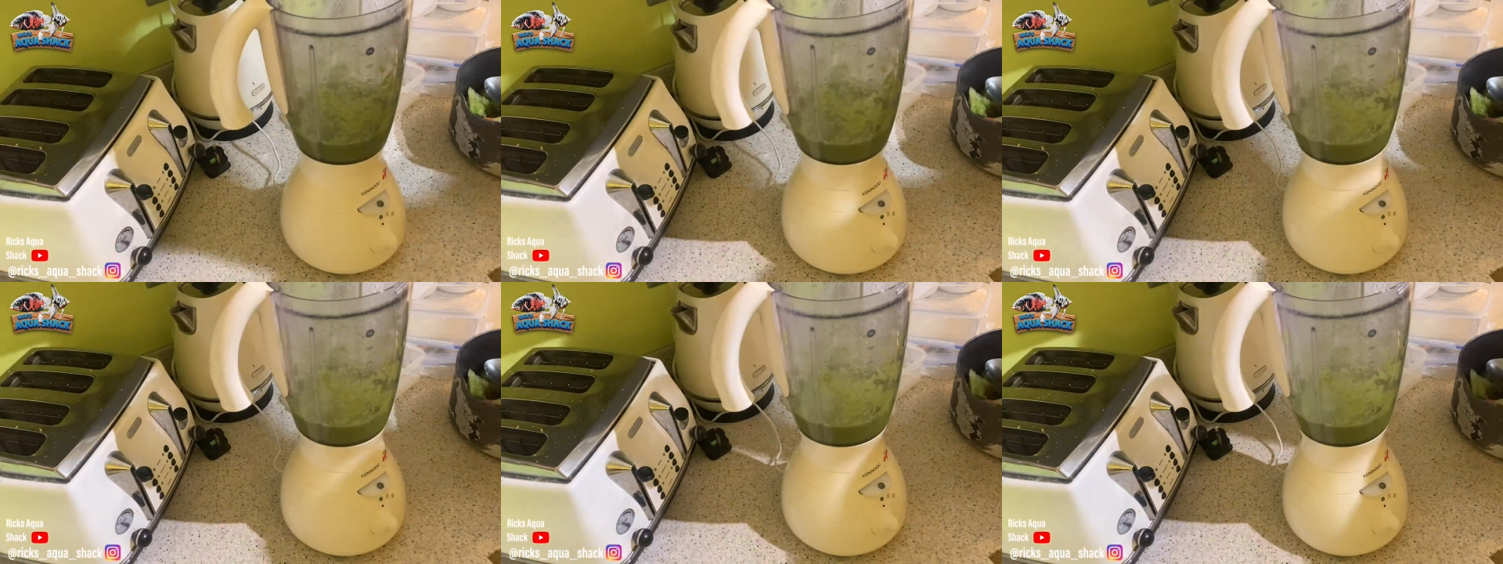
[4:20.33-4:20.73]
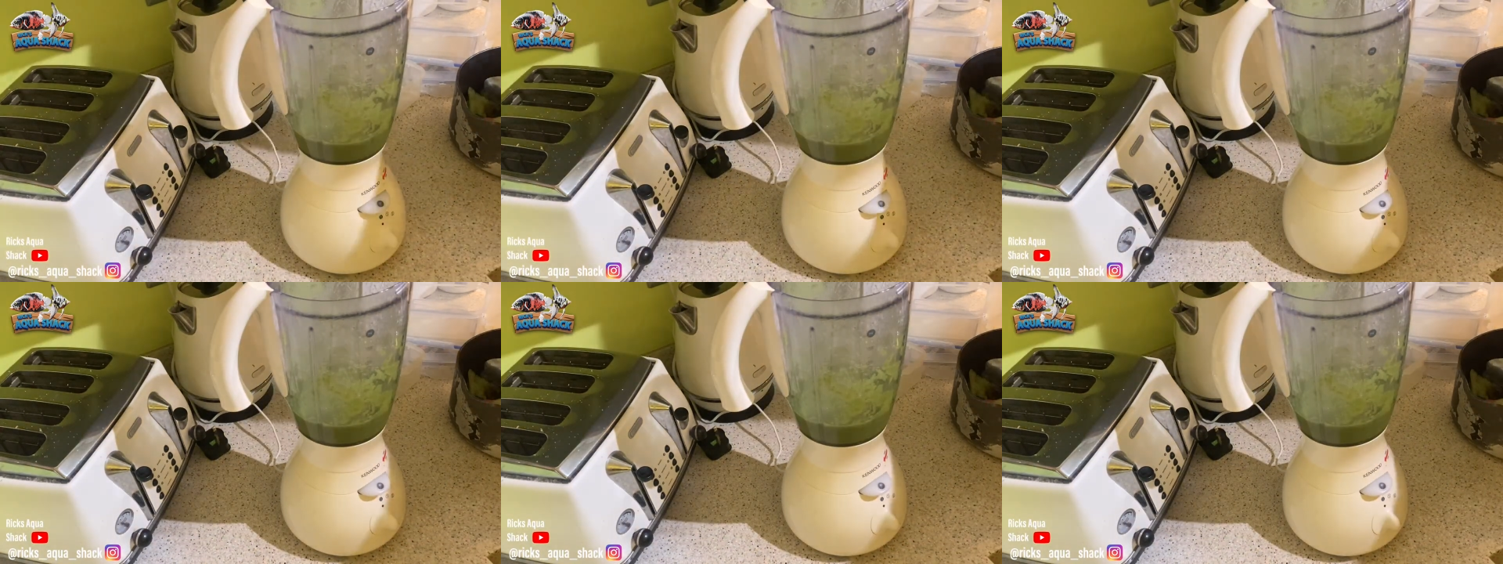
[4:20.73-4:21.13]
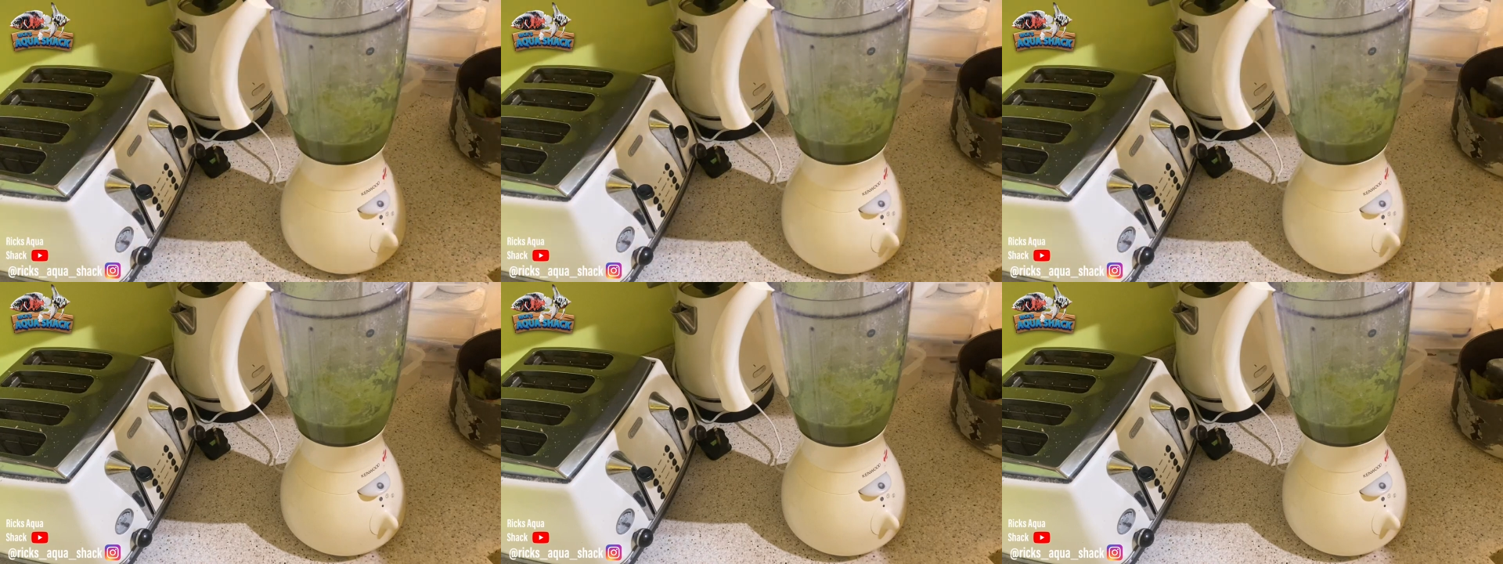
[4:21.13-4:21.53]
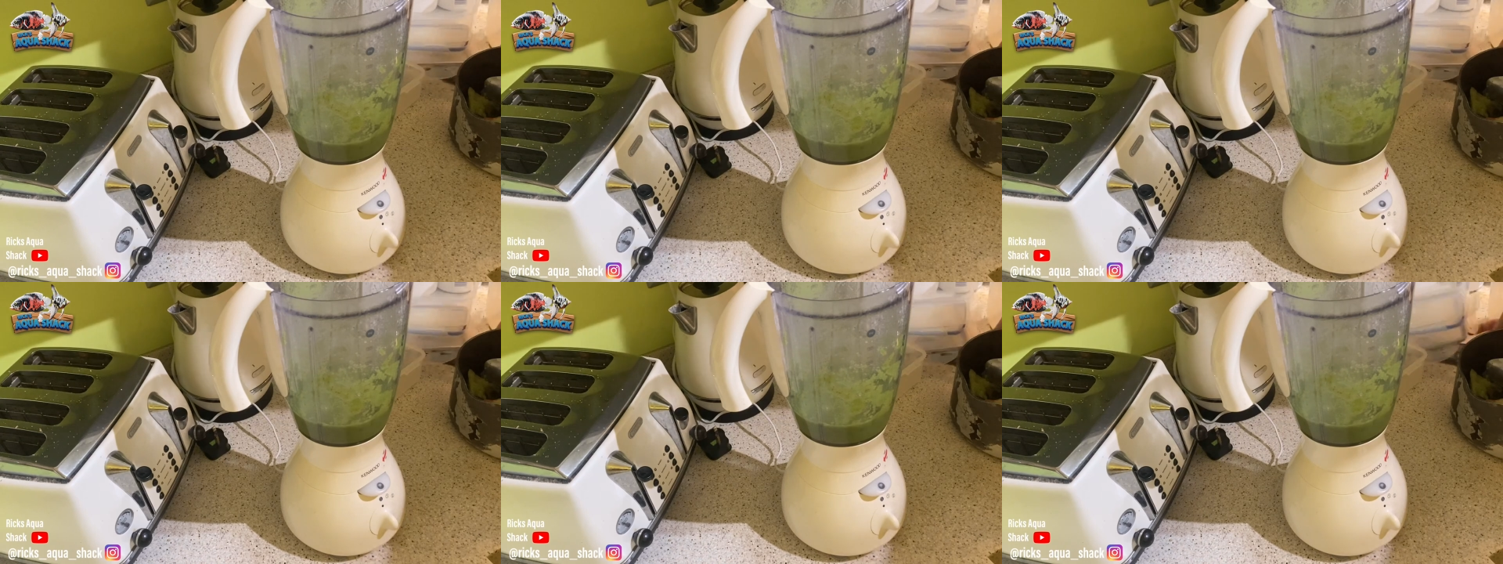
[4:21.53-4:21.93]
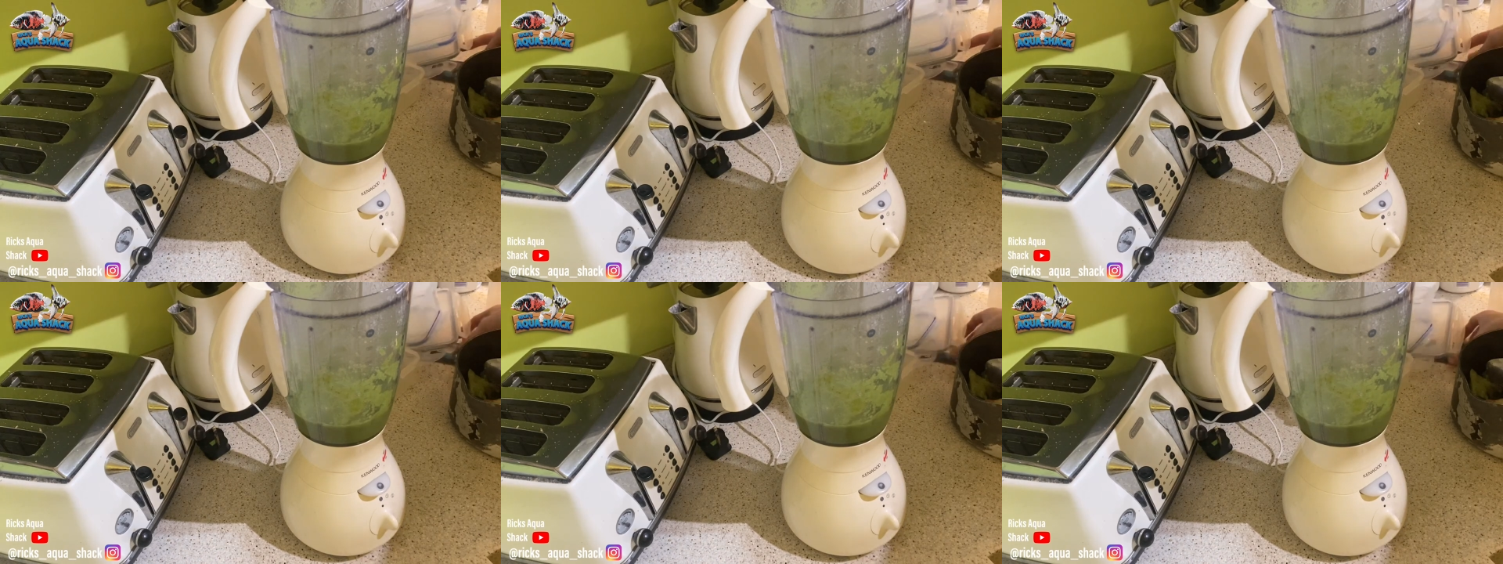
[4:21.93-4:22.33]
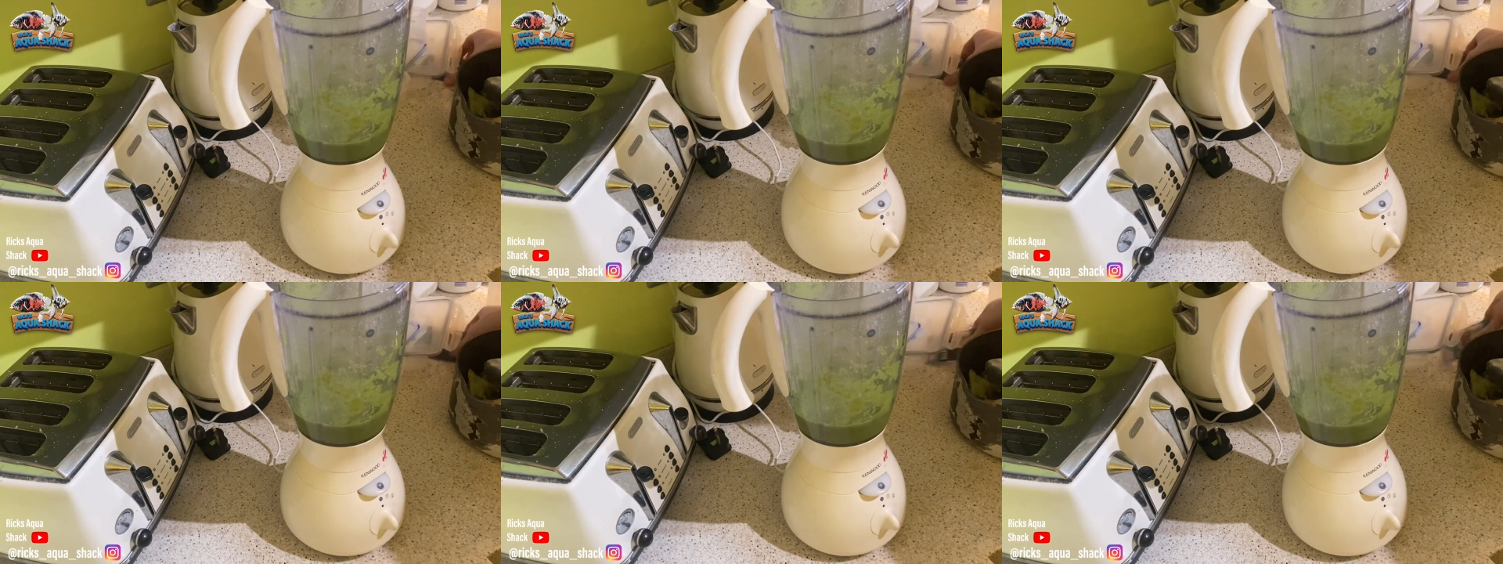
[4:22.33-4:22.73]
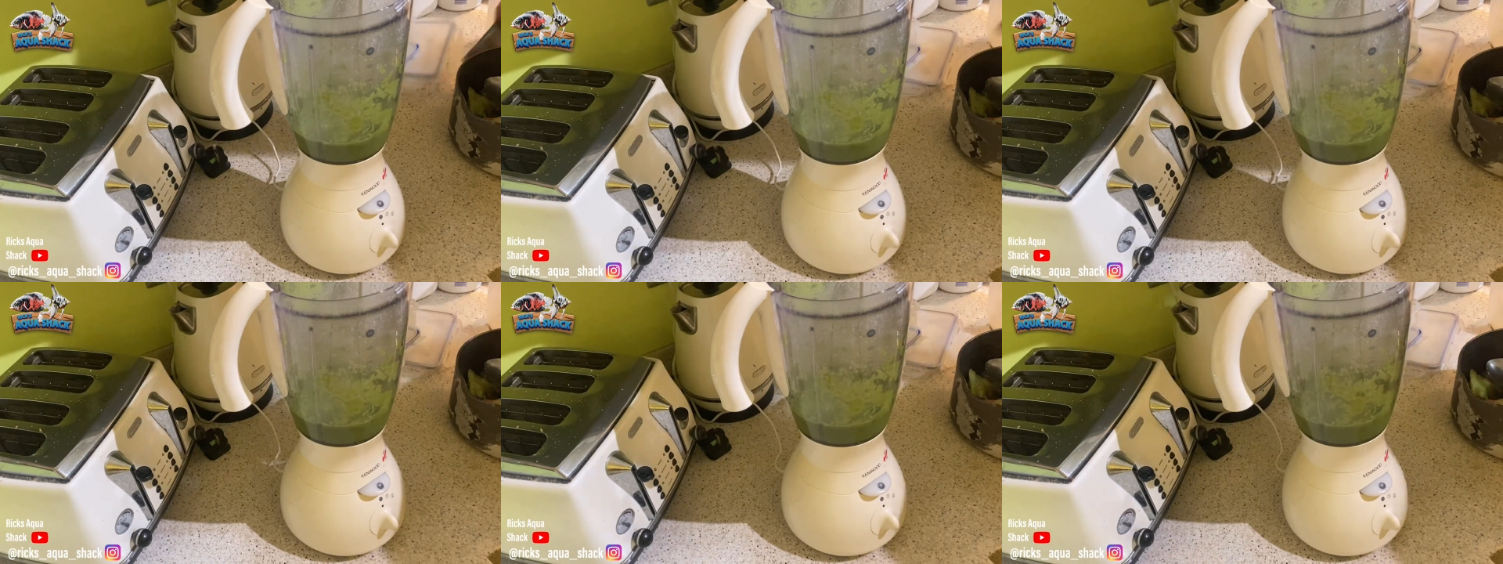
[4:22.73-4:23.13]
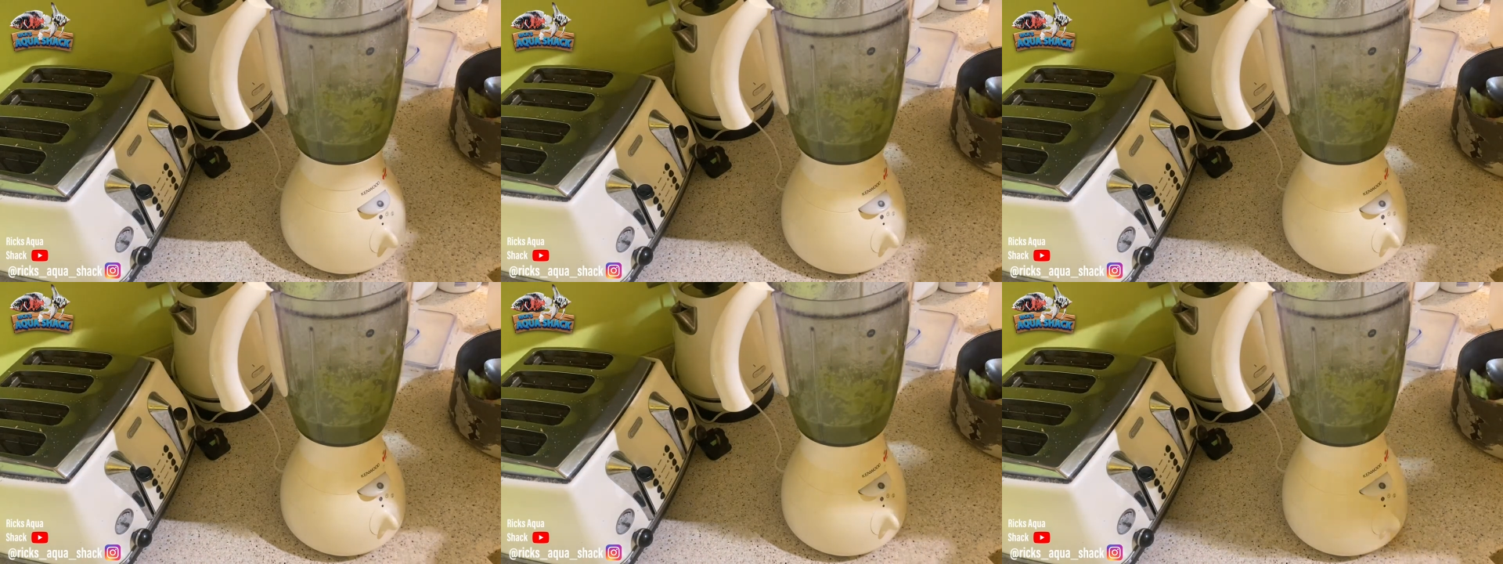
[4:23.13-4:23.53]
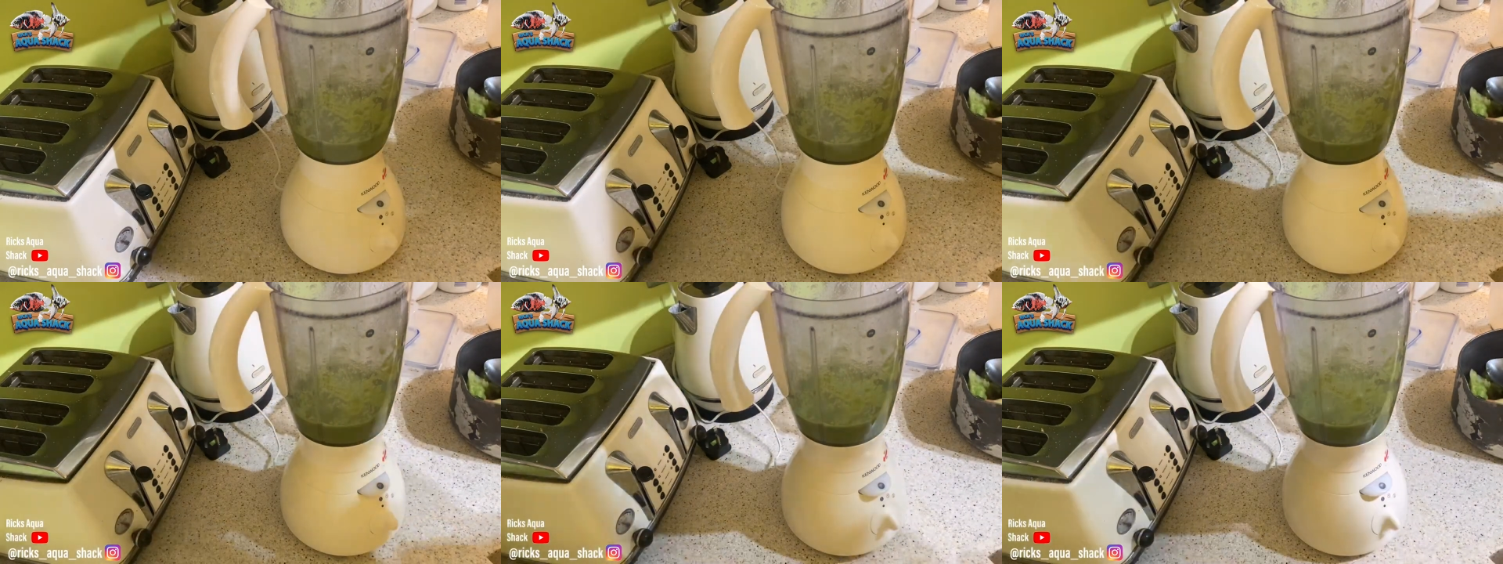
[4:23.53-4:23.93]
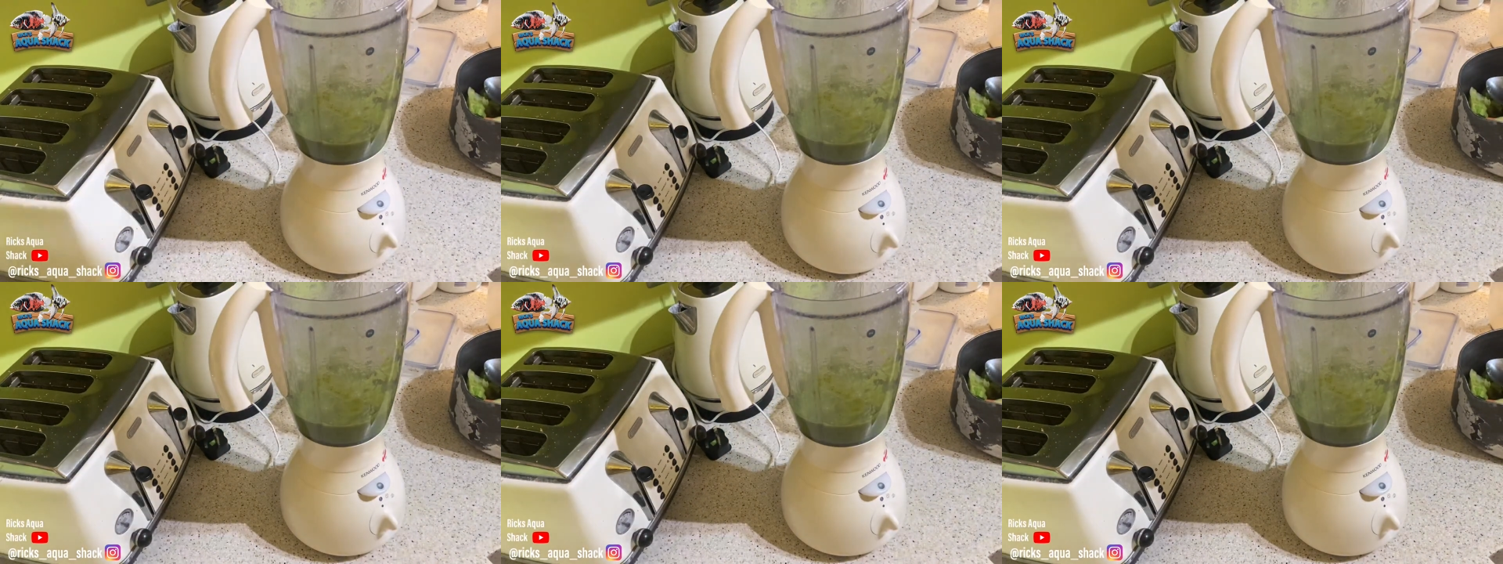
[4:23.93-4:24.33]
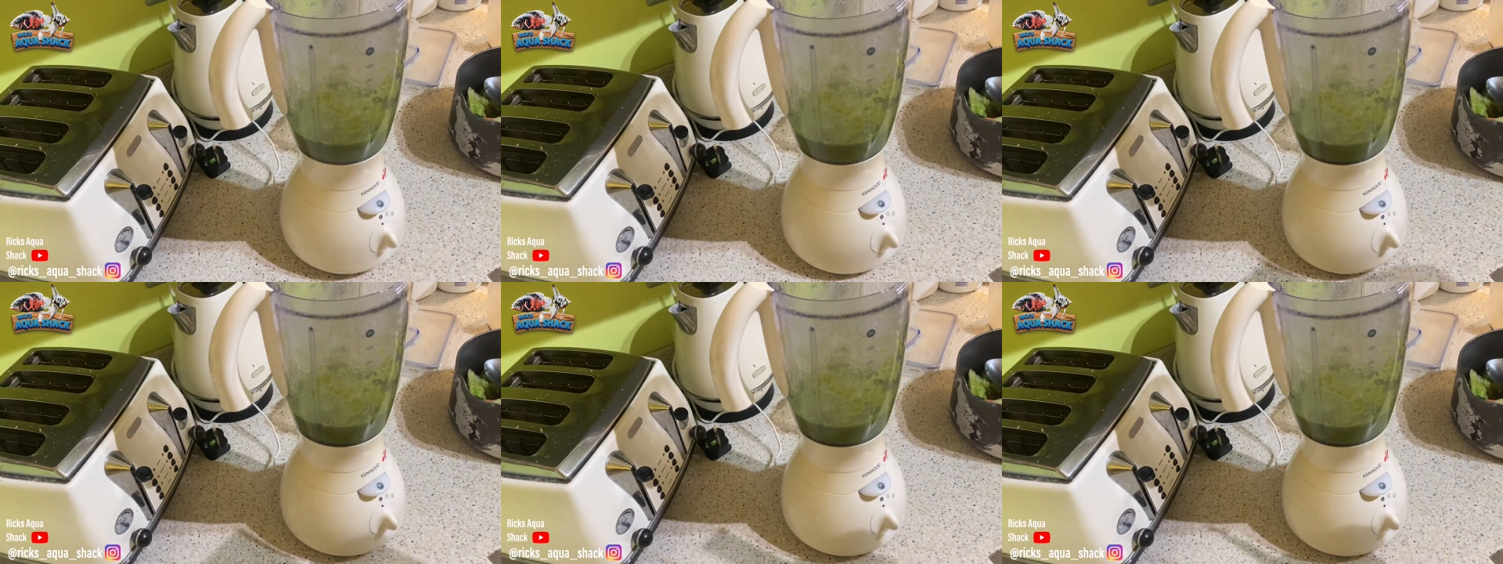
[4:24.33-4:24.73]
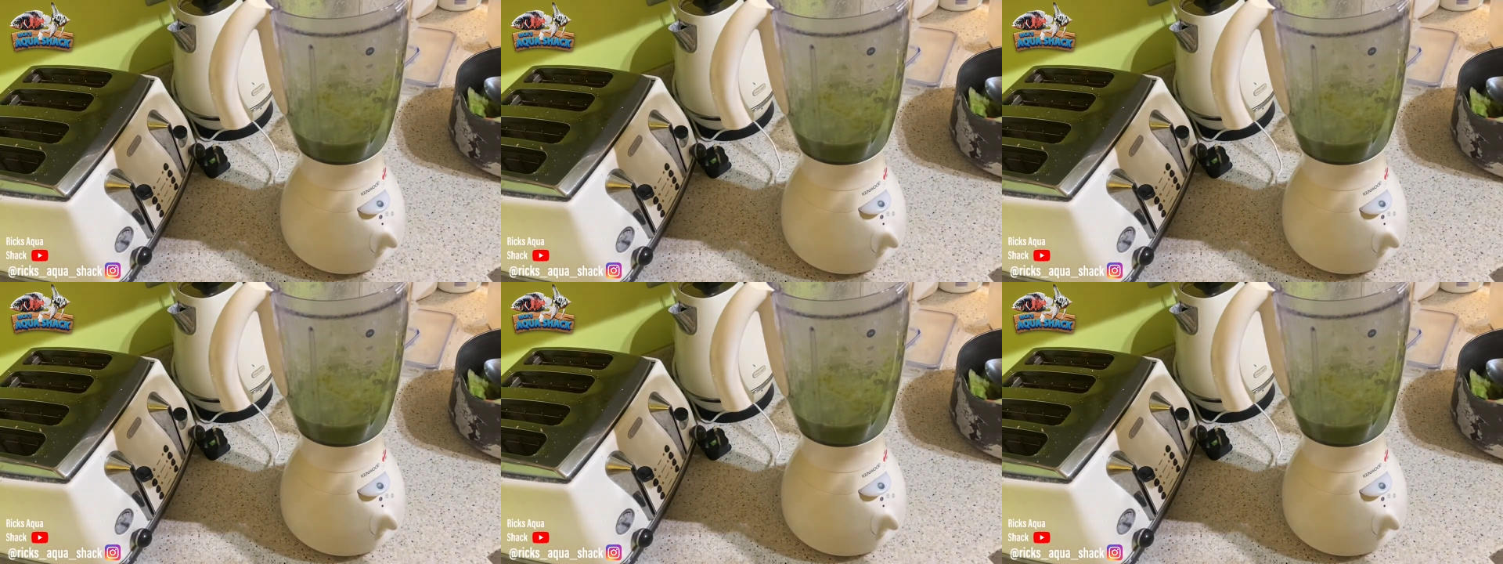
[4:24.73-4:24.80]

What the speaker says: Nobody's mouth can be seen.